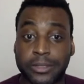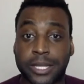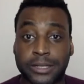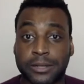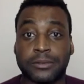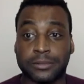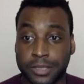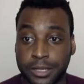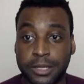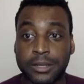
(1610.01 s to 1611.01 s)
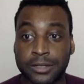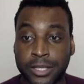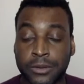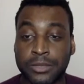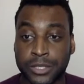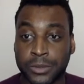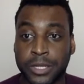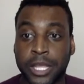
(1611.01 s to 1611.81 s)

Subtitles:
Like, don't do it.